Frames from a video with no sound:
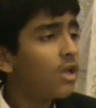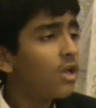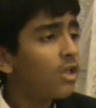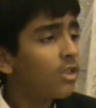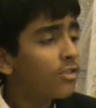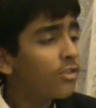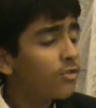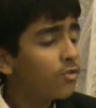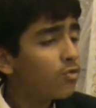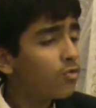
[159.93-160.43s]

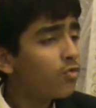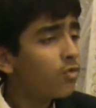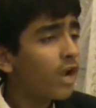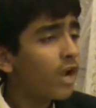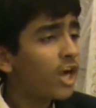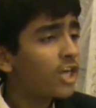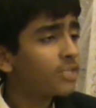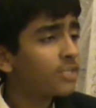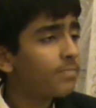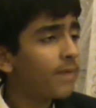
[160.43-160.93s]
through
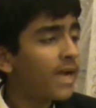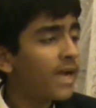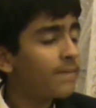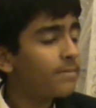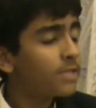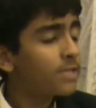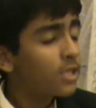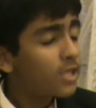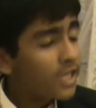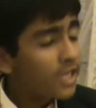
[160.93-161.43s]
large pipes
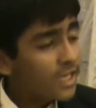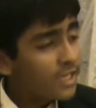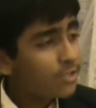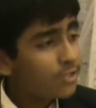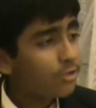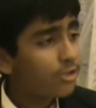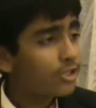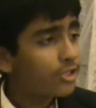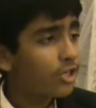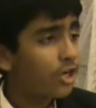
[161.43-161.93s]
into
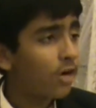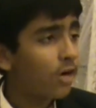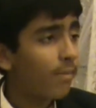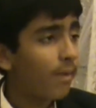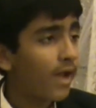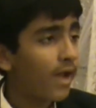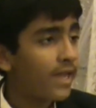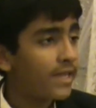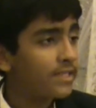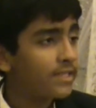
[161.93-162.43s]
the
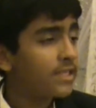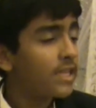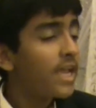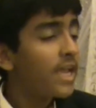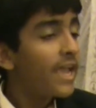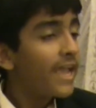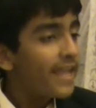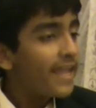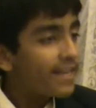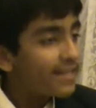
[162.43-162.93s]
turbines.
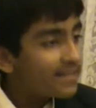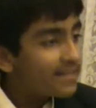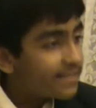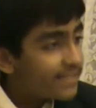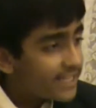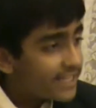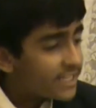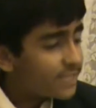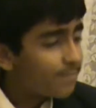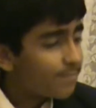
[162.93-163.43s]
It is
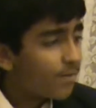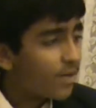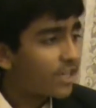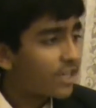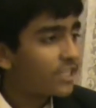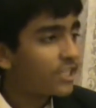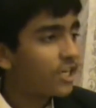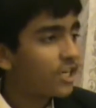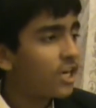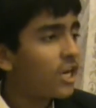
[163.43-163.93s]
this
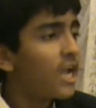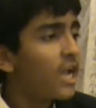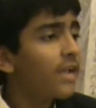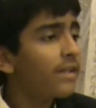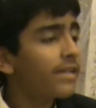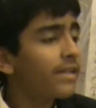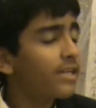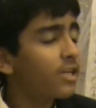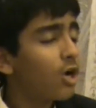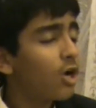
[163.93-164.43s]
pressure
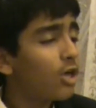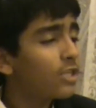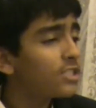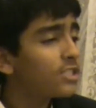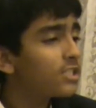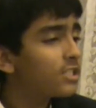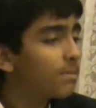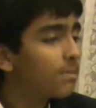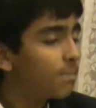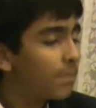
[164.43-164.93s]
that causes
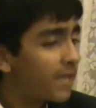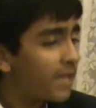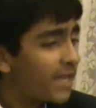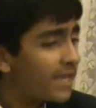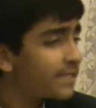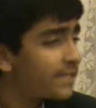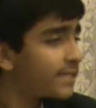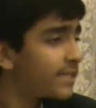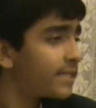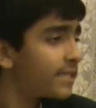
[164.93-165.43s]
the
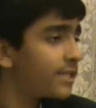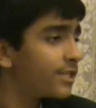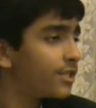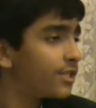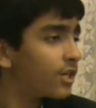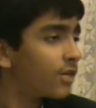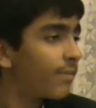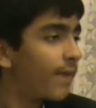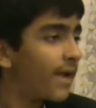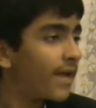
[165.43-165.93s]
blades in the
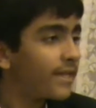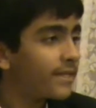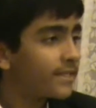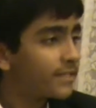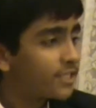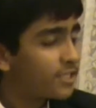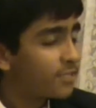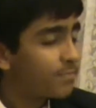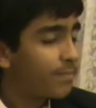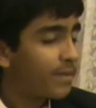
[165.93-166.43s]
turbine to
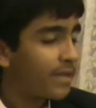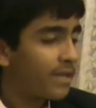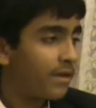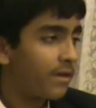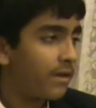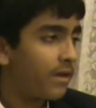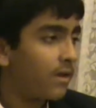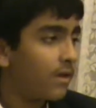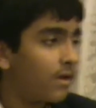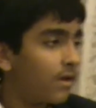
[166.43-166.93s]
spin.
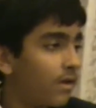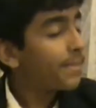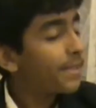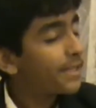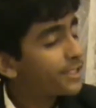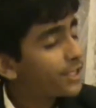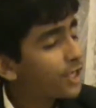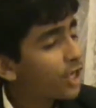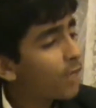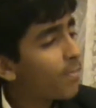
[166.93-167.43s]
The
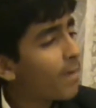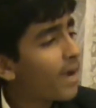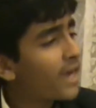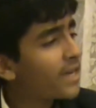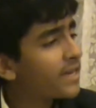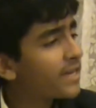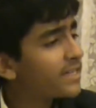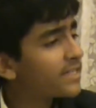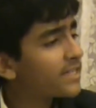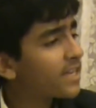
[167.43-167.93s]
turbine
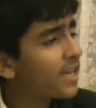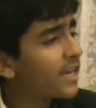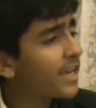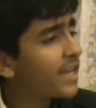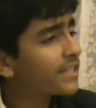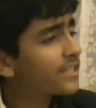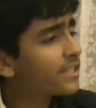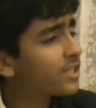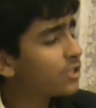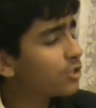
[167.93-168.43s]
is
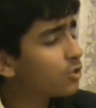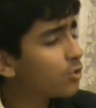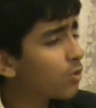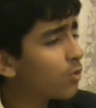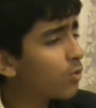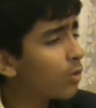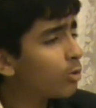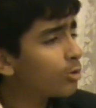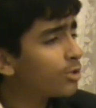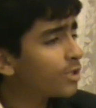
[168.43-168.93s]
connected to a
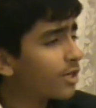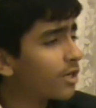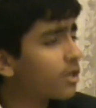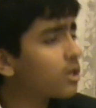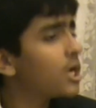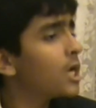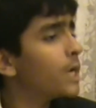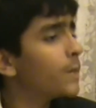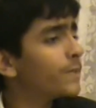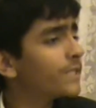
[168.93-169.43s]
rotor,
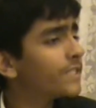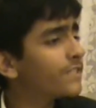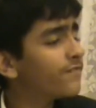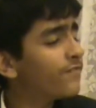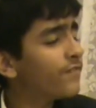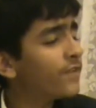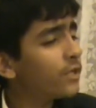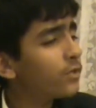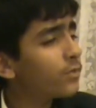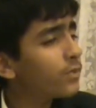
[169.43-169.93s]
which is
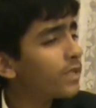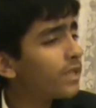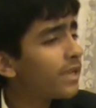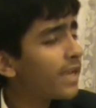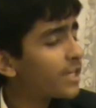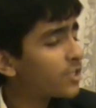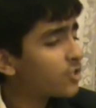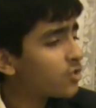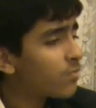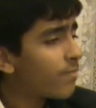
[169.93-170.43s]
filled with
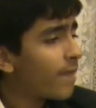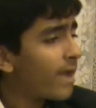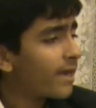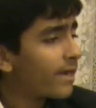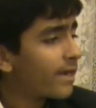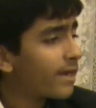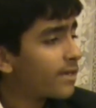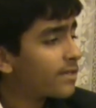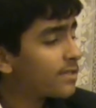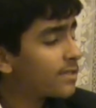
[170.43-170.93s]

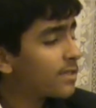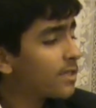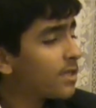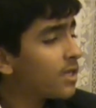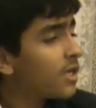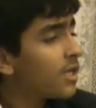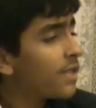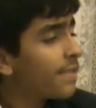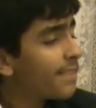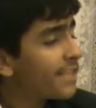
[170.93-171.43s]
electromagnets.
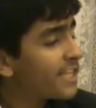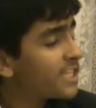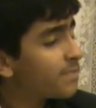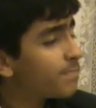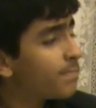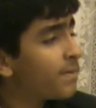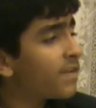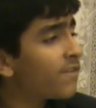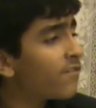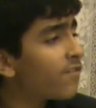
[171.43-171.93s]
The
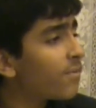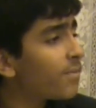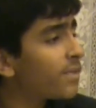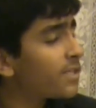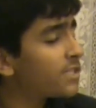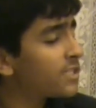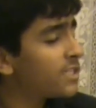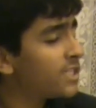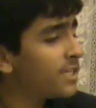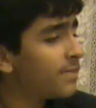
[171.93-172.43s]
spin from the
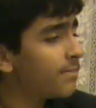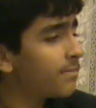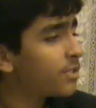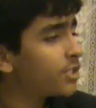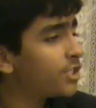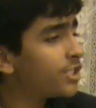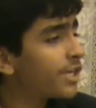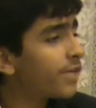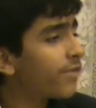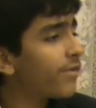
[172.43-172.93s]
steam
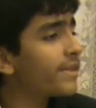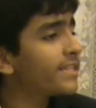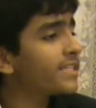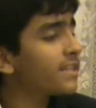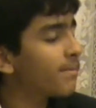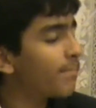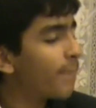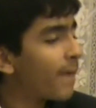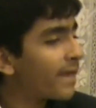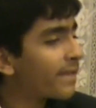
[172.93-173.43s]
generates
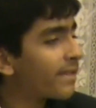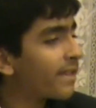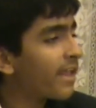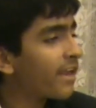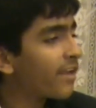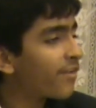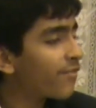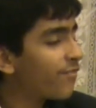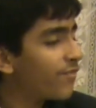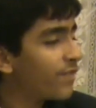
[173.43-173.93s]
a
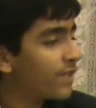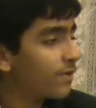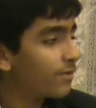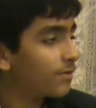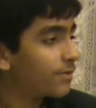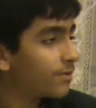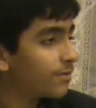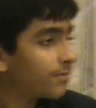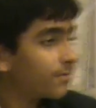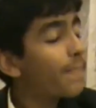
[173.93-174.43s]
magnetic field.
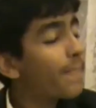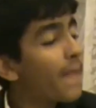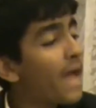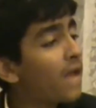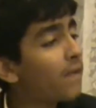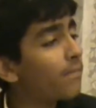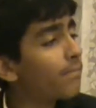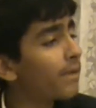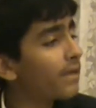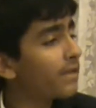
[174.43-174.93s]

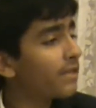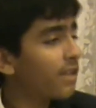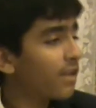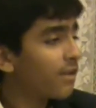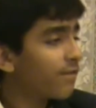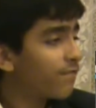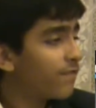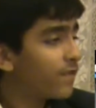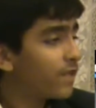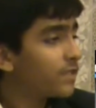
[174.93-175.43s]
That magnetic
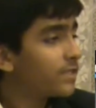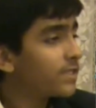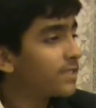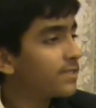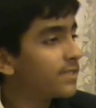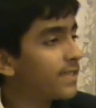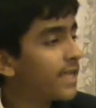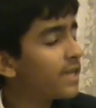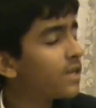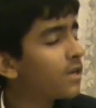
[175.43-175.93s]
field is
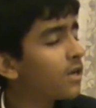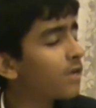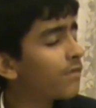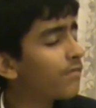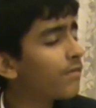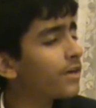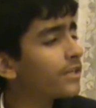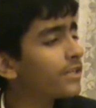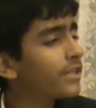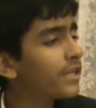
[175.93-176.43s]
then
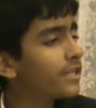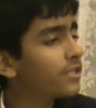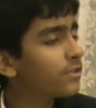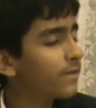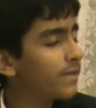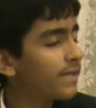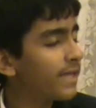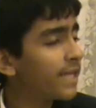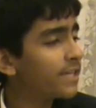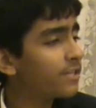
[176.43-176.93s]
converted into
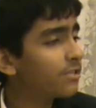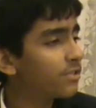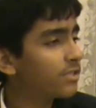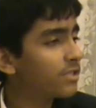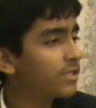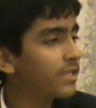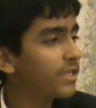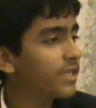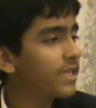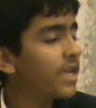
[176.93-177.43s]

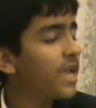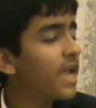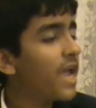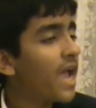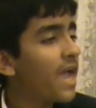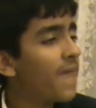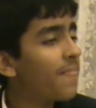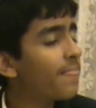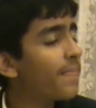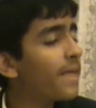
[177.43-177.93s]
electricity
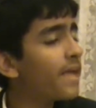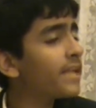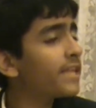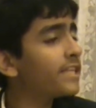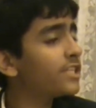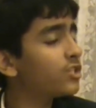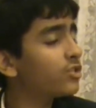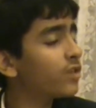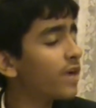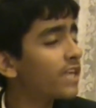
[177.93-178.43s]
and then
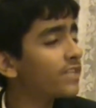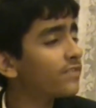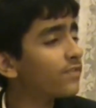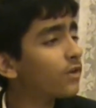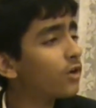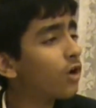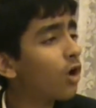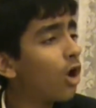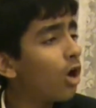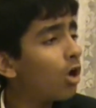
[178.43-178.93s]
is transferred
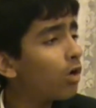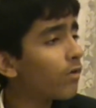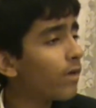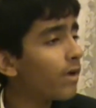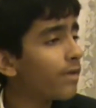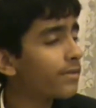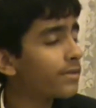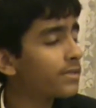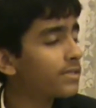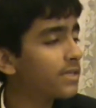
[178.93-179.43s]
all
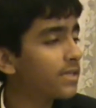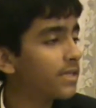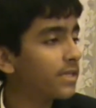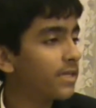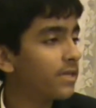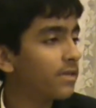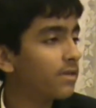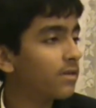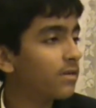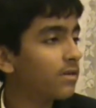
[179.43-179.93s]
around the city
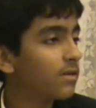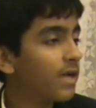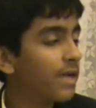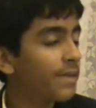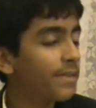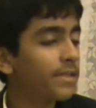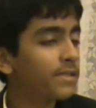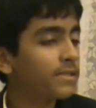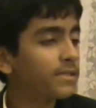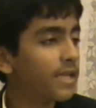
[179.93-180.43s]
and
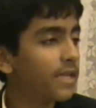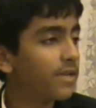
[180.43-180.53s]
the state.